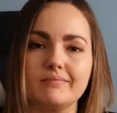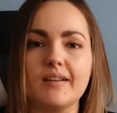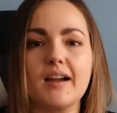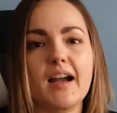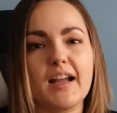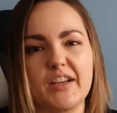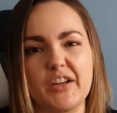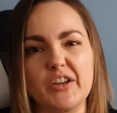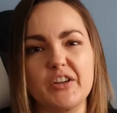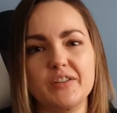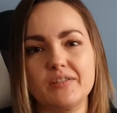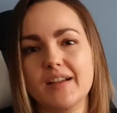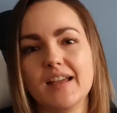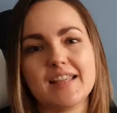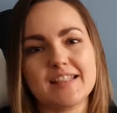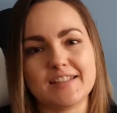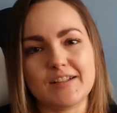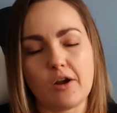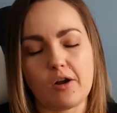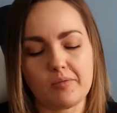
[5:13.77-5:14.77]
I know
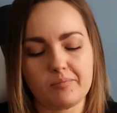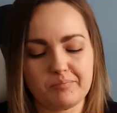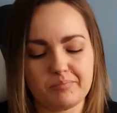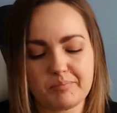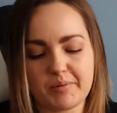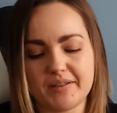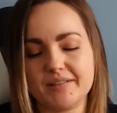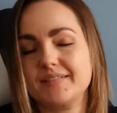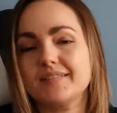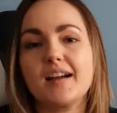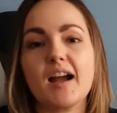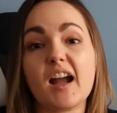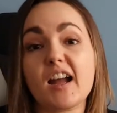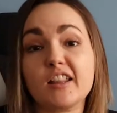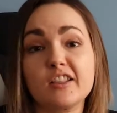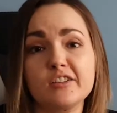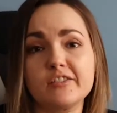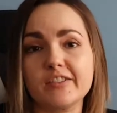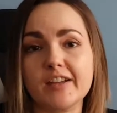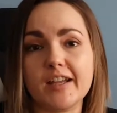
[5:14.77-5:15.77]
it's not, but I
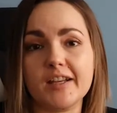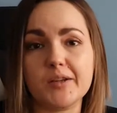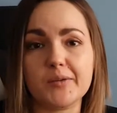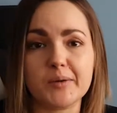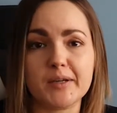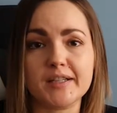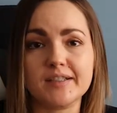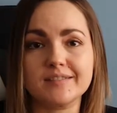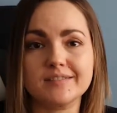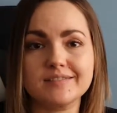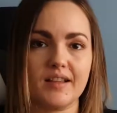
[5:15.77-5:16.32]
love it anyway.